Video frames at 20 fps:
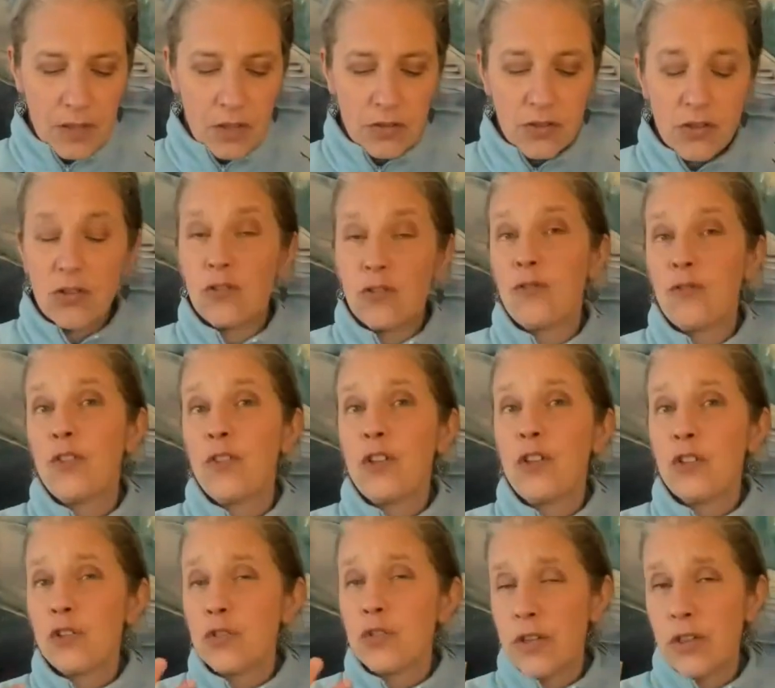Also
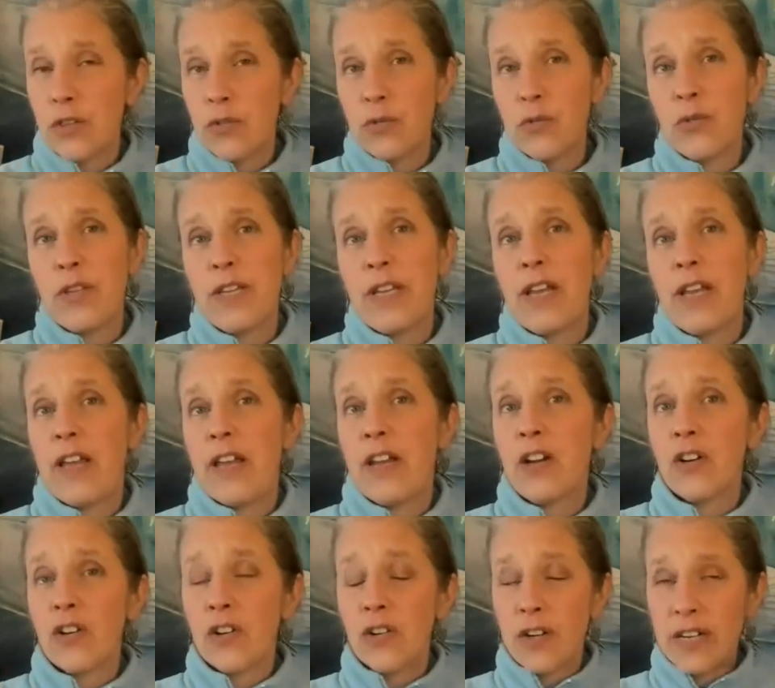filtering through the
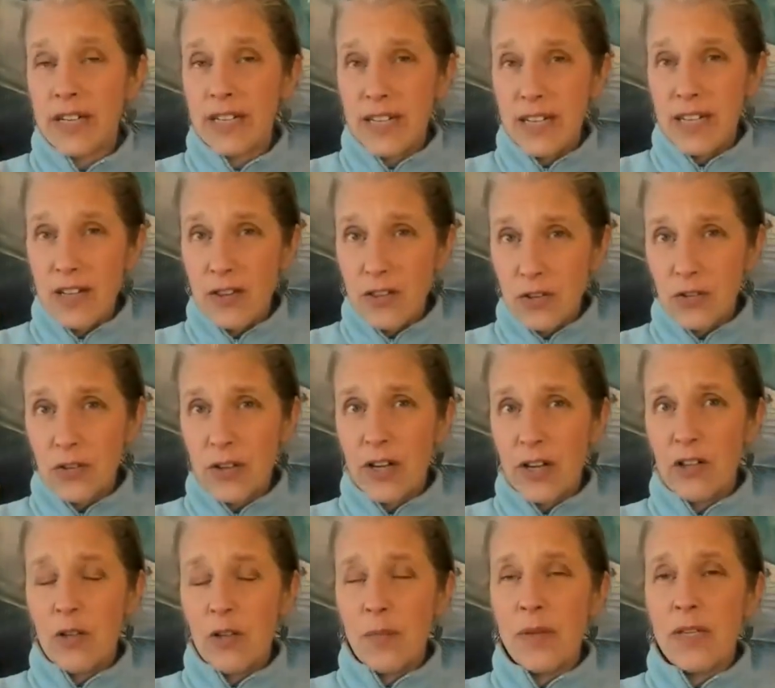air and ether
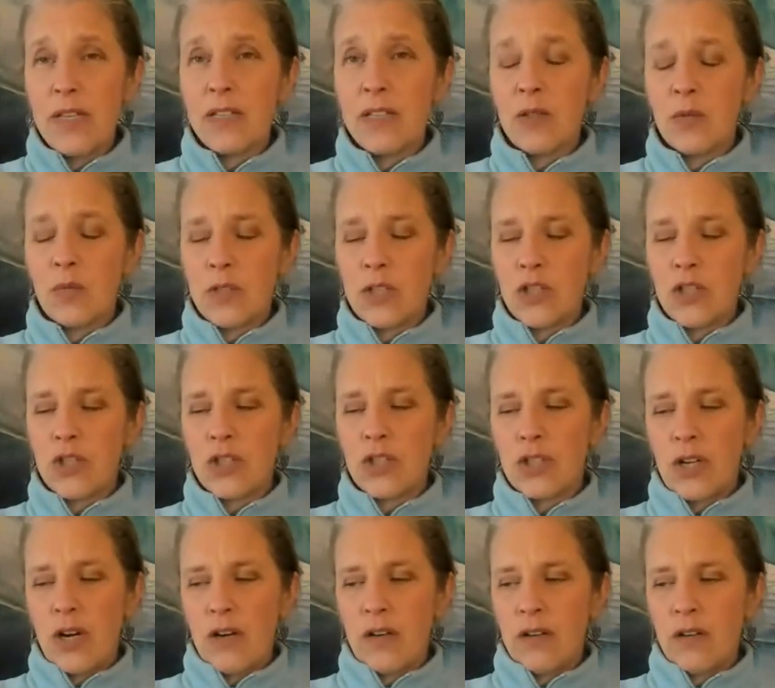elements,
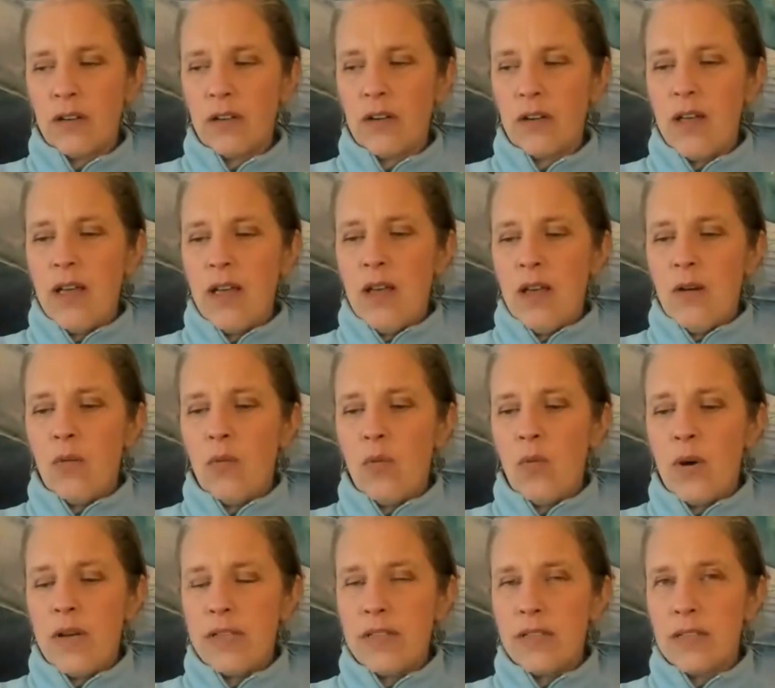which are
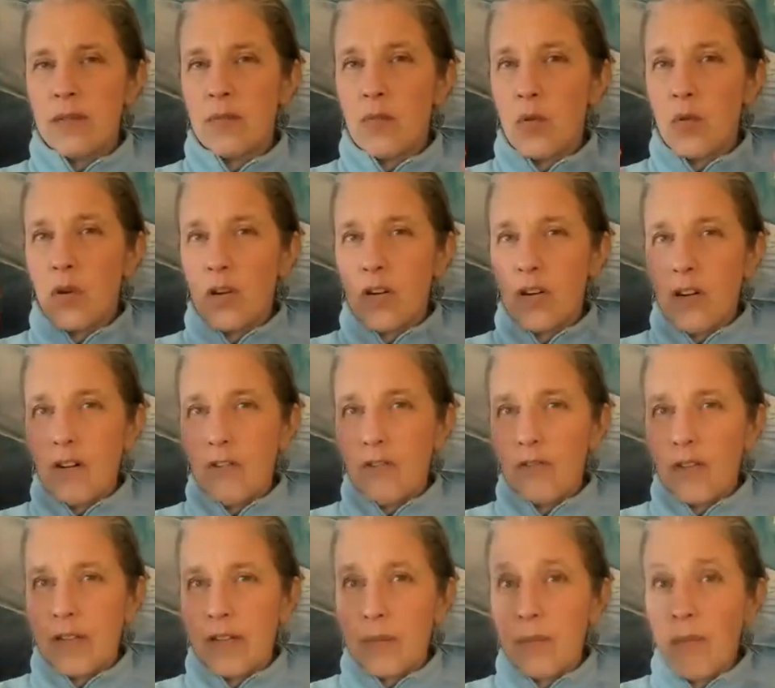ones more
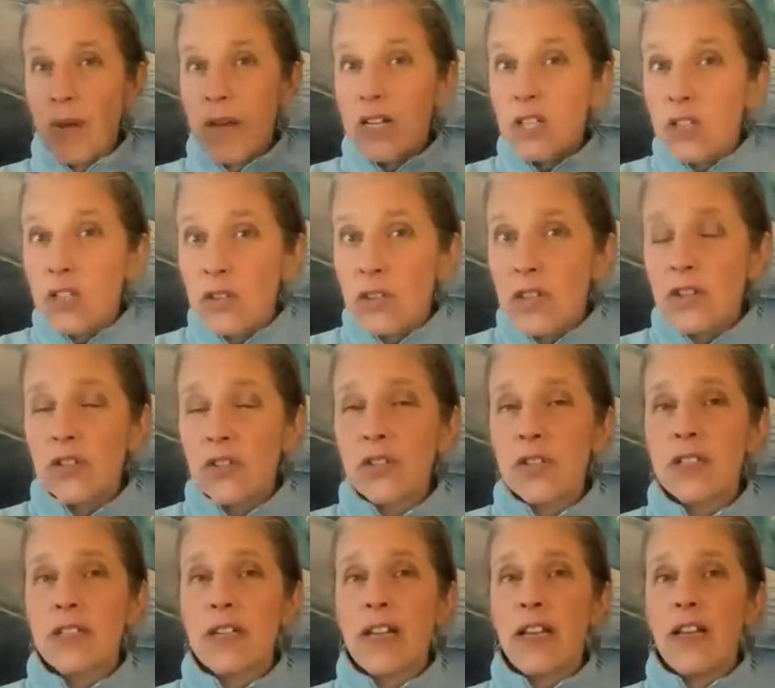of like mental
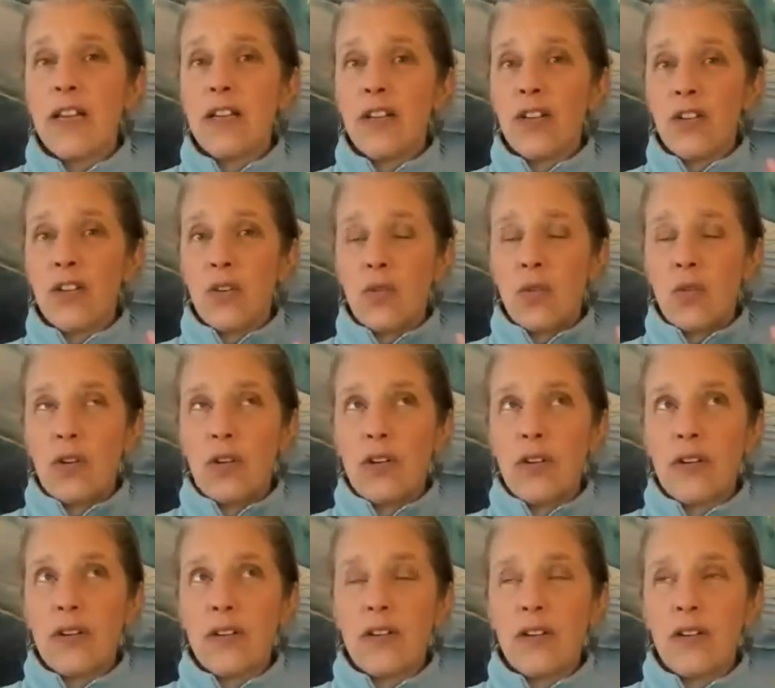understanding
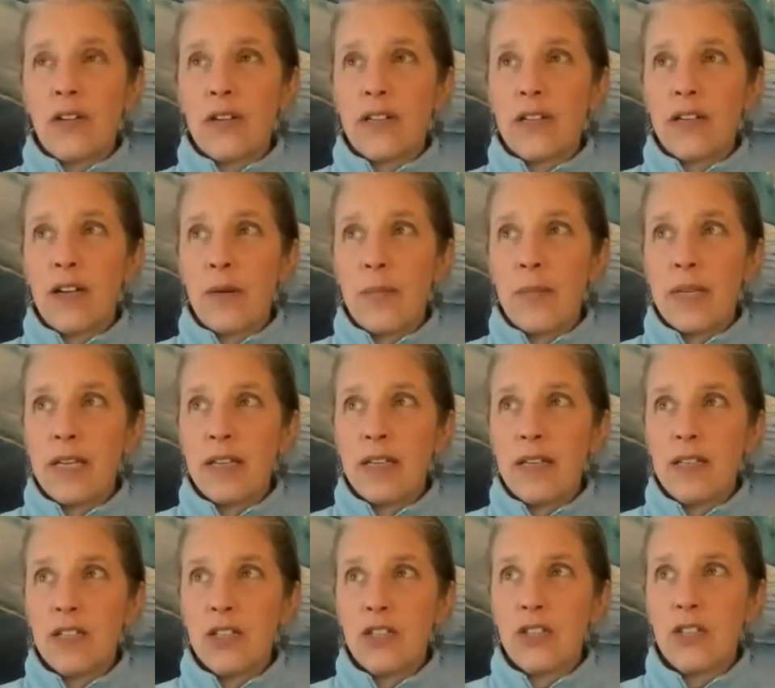or coming
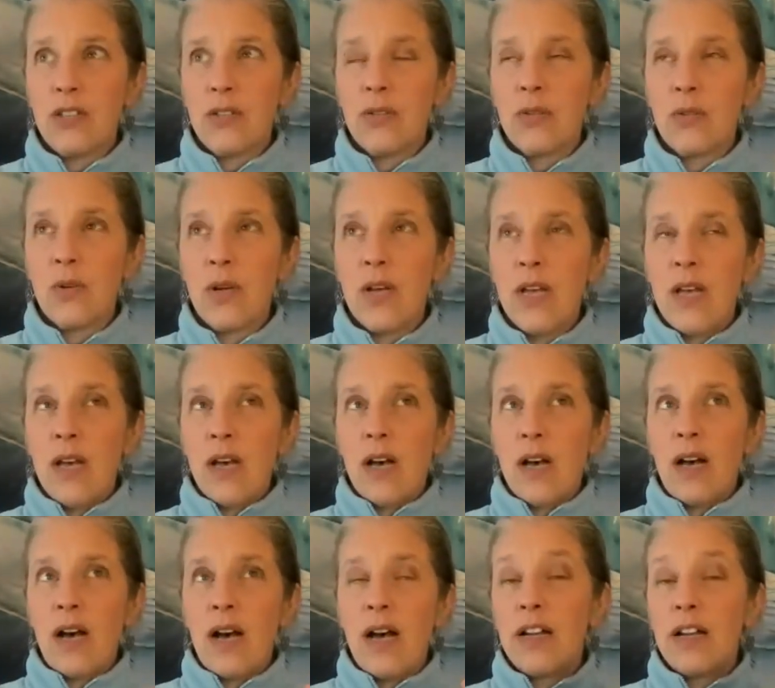into
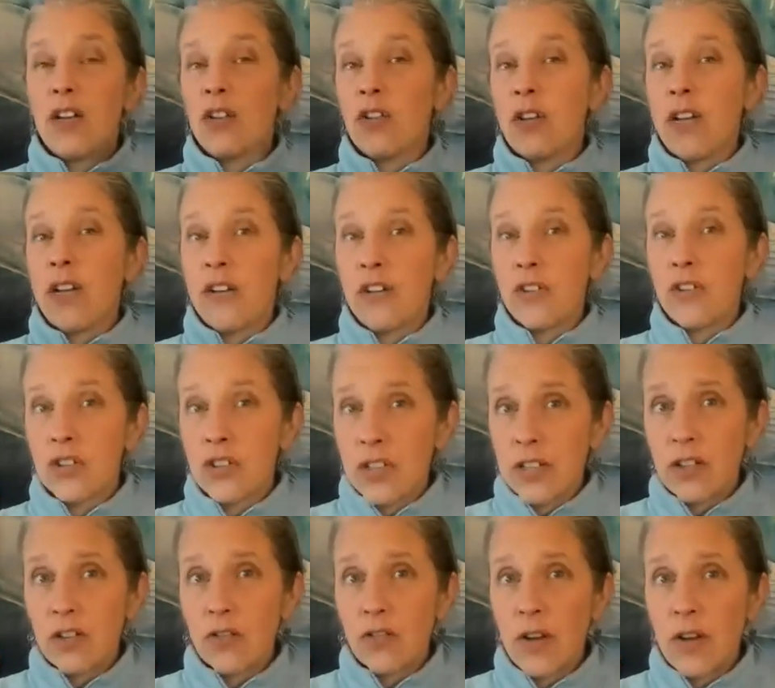a higher
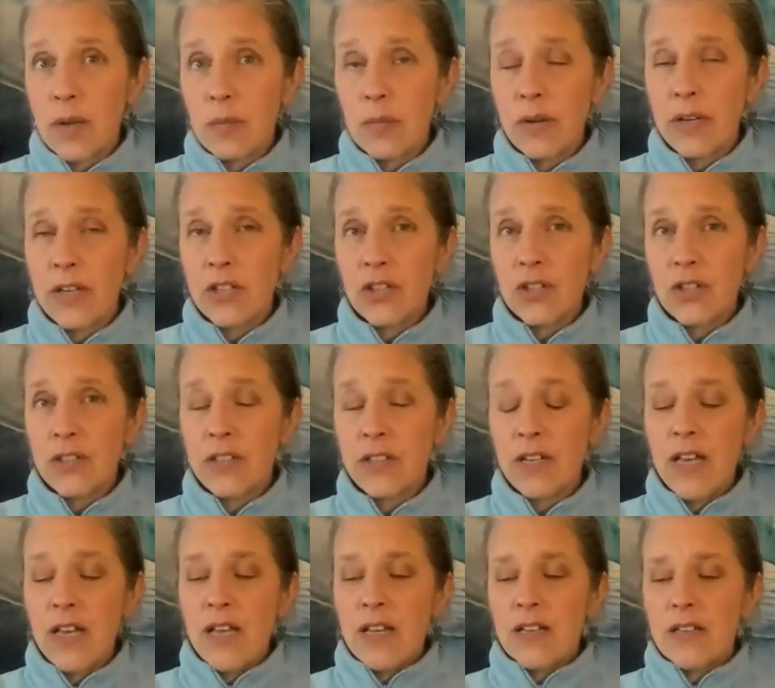energetic vibration.